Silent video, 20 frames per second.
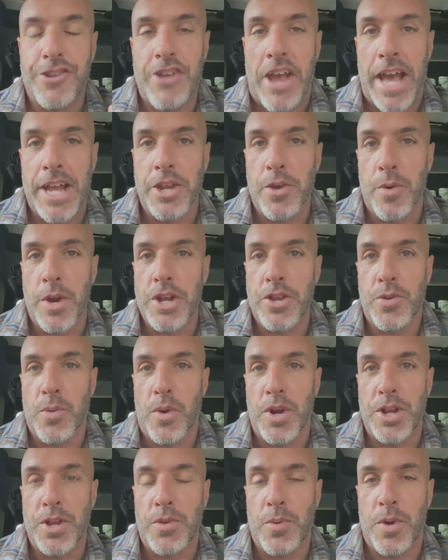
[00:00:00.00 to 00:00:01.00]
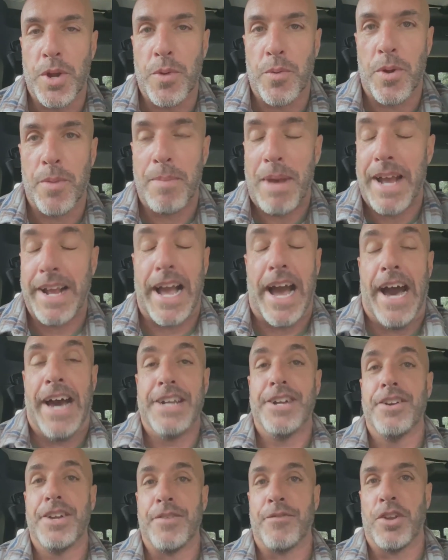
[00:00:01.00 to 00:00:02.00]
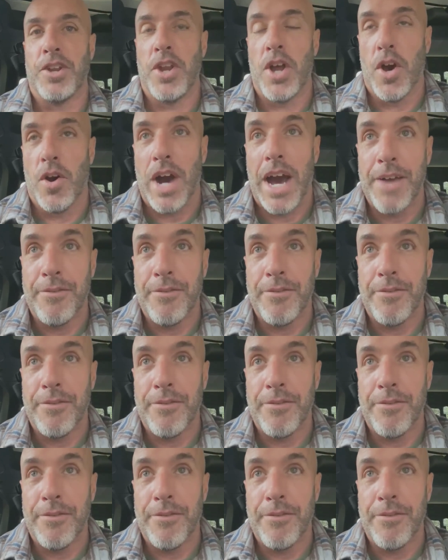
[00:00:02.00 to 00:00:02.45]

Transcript: January 2021 back. I don't even know.